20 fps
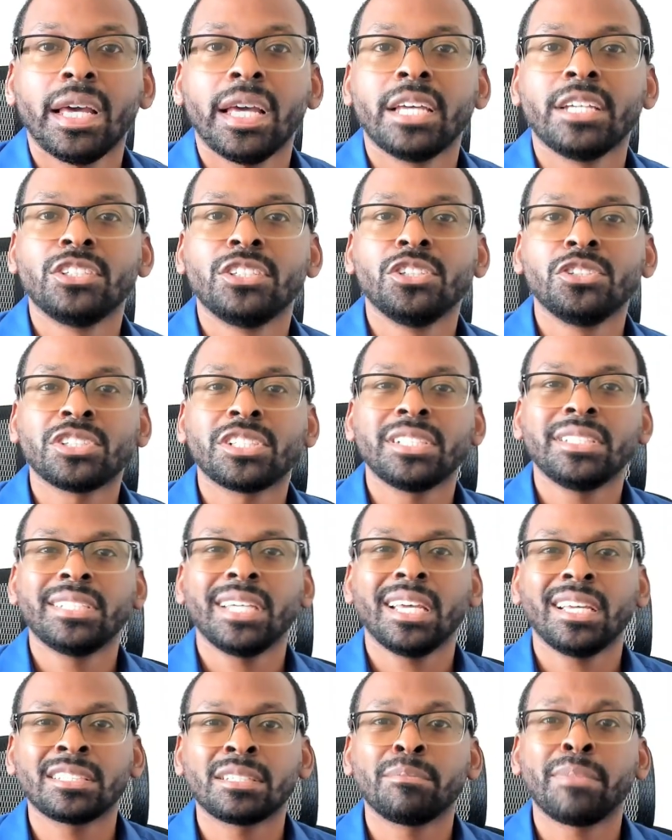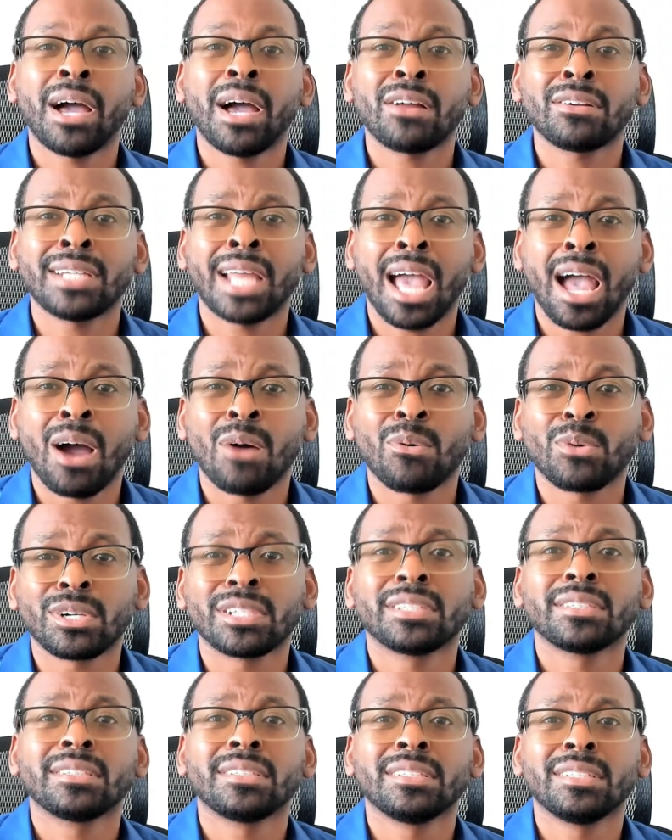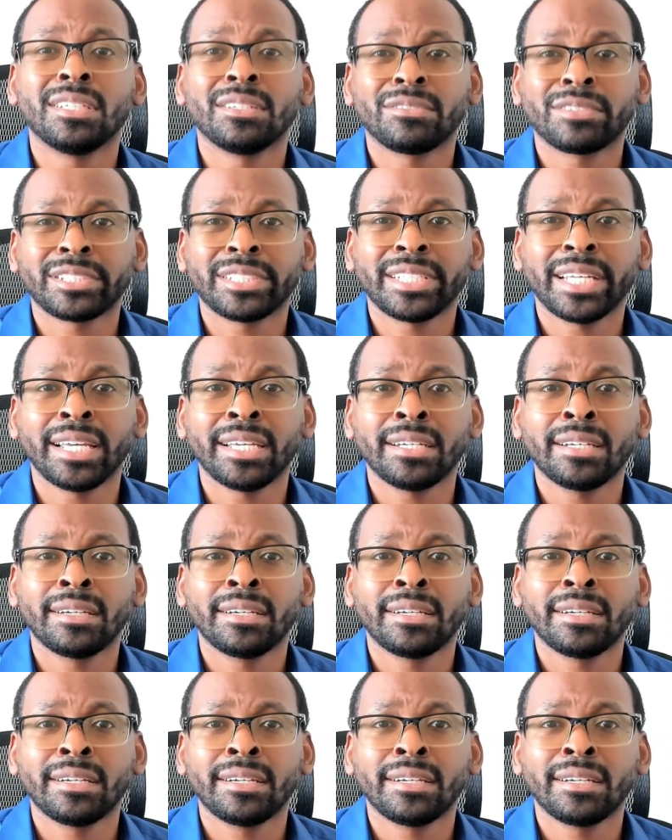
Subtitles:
It usually takes about an hour, give or take.